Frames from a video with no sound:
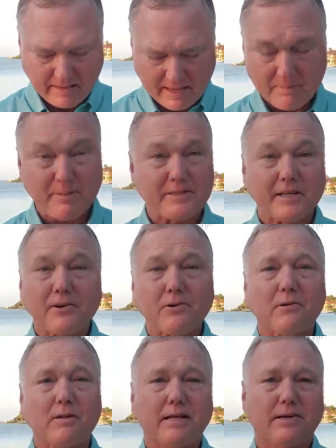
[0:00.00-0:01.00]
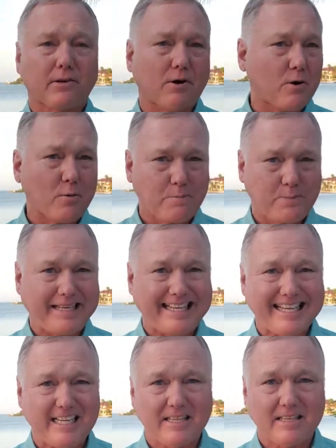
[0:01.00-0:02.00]
And particularly your
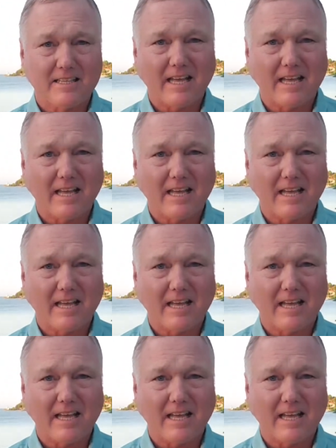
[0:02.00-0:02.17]
opening